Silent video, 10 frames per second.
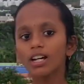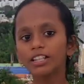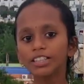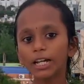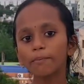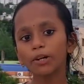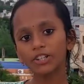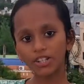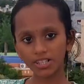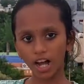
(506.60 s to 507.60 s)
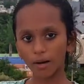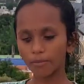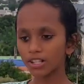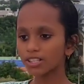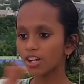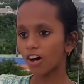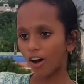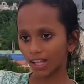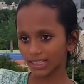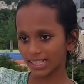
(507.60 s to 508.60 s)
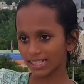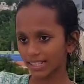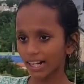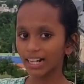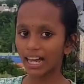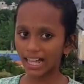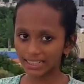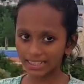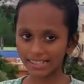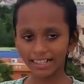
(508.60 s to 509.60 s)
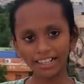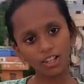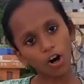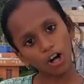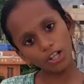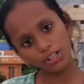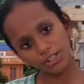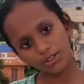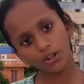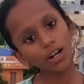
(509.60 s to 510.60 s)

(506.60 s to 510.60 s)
They produce hormones on this side, and this side it also